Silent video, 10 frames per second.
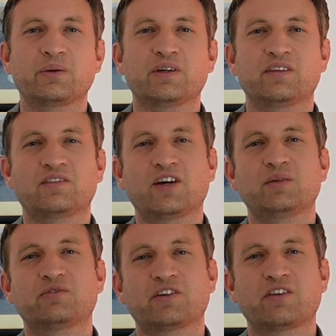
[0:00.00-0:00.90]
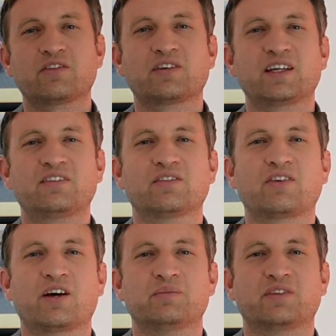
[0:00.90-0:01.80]
it's time for another release of
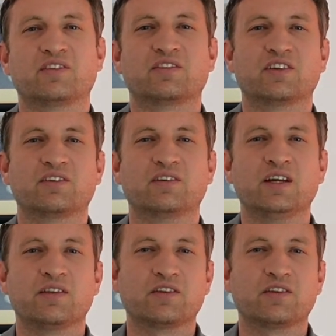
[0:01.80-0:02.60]
Home Assistant.